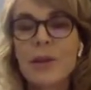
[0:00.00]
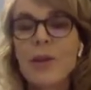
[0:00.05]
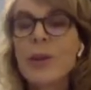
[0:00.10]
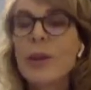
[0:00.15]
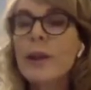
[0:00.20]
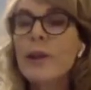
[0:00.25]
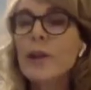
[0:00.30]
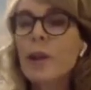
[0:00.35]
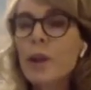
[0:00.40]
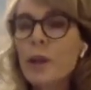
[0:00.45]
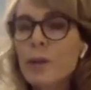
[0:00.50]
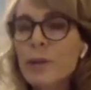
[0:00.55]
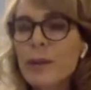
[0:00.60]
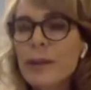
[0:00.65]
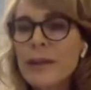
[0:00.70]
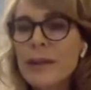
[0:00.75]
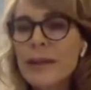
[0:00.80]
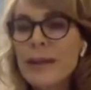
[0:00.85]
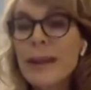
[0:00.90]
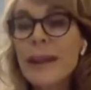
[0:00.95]
Looking
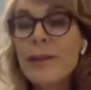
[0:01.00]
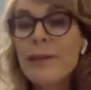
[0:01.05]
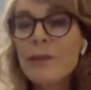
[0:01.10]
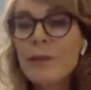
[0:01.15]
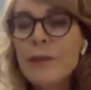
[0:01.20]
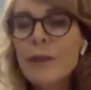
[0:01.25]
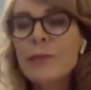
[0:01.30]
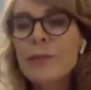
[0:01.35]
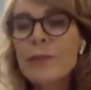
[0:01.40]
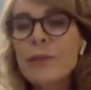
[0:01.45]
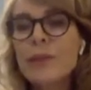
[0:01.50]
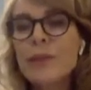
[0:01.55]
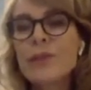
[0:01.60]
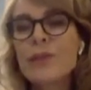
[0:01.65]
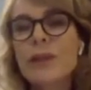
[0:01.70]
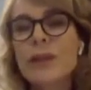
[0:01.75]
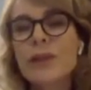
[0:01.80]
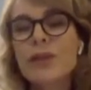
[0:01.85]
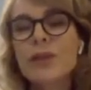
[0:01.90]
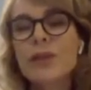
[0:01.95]
globally, every
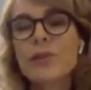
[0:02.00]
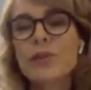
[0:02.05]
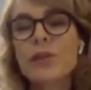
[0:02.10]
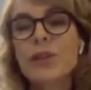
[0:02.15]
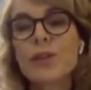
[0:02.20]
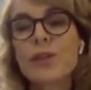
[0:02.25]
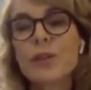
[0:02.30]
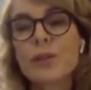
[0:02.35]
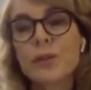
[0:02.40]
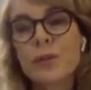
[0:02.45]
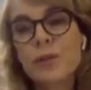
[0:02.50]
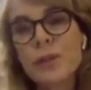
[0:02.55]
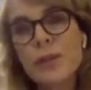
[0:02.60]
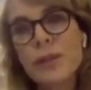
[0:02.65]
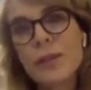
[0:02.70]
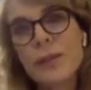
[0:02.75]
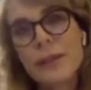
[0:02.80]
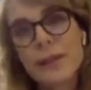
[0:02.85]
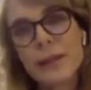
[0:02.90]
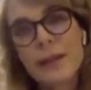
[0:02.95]
administration which has
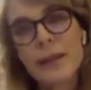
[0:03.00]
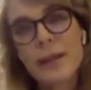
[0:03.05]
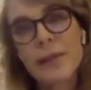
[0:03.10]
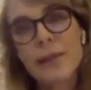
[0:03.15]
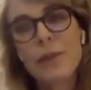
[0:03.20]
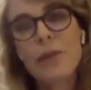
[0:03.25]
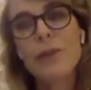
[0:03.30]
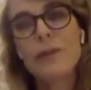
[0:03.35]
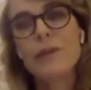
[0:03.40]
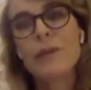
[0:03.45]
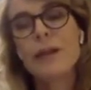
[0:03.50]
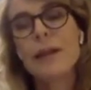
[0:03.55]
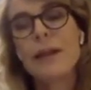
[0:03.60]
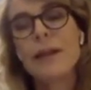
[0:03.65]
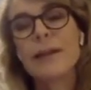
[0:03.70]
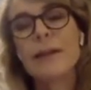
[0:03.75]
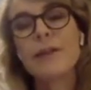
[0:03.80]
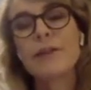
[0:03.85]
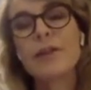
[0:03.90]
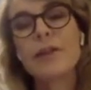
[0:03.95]
used D N A
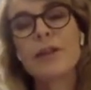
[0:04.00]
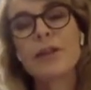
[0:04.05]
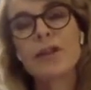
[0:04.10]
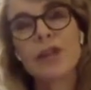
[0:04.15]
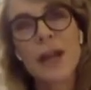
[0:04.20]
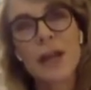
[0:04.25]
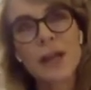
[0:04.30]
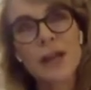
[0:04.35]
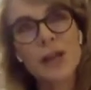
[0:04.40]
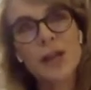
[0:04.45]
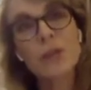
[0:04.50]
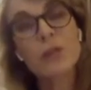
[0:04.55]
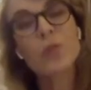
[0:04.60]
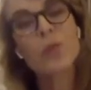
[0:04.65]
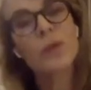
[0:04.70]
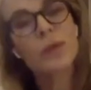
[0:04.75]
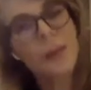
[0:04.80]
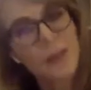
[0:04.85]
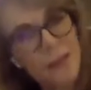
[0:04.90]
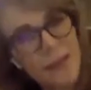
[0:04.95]
profiling in
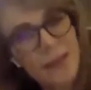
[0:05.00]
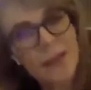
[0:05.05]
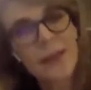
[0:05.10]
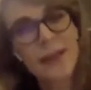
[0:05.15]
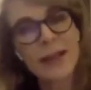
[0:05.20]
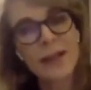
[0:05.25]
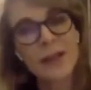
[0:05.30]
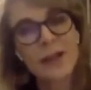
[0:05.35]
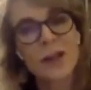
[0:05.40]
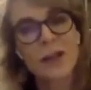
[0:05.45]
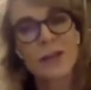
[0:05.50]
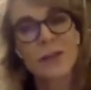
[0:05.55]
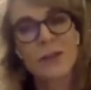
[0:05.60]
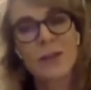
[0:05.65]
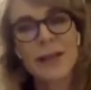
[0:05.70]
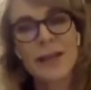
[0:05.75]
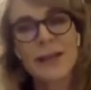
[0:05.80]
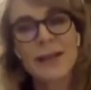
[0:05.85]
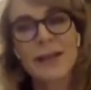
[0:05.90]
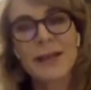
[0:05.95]
conjunction with a D N A
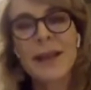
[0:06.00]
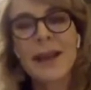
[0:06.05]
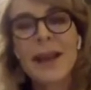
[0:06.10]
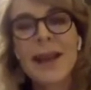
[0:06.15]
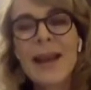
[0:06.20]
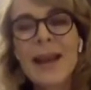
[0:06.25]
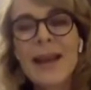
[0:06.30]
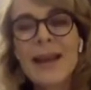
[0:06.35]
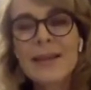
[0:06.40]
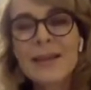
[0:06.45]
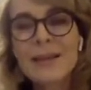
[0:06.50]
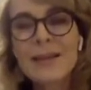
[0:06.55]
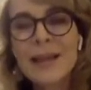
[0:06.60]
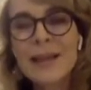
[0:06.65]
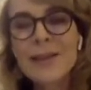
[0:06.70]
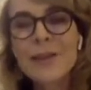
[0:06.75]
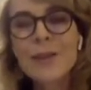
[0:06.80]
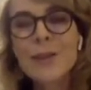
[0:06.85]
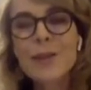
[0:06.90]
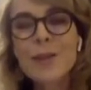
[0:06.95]
database has
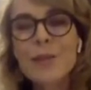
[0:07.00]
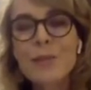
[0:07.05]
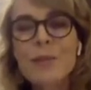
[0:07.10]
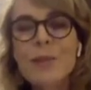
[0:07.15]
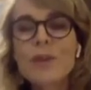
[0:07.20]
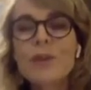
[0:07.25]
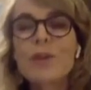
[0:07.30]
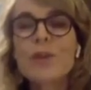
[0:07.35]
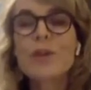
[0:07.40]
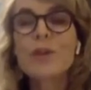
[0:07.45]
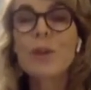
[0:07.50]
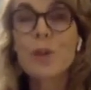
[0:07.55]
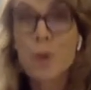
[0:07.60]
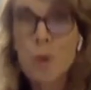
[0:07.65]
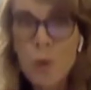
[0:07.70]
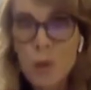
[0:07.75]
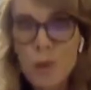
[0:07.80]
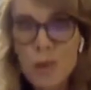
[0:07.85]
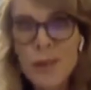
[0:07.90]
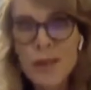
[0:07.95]
done so because the
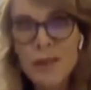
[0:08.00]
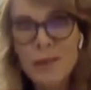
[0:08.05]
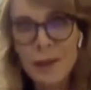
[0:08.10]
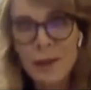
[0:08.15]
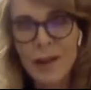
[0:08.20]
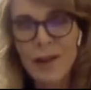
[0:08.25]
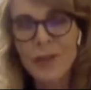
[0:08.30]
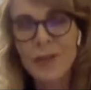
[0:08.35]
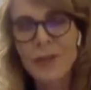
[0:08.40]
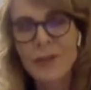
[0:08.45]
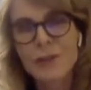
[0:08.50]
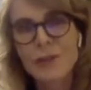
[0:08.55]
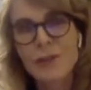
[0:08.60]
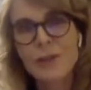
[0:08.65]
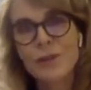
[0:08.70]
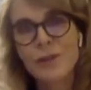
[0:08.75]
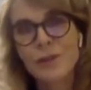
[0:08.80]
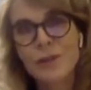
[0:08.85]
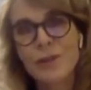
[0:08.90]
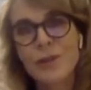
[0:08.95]
laws have allowed them to
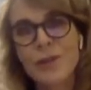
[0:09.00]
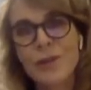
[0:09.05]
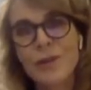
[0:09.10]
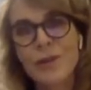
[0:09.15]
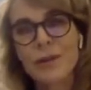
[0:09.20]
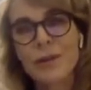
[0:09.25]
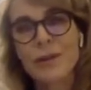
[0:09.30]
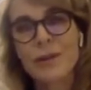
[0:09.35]
do so.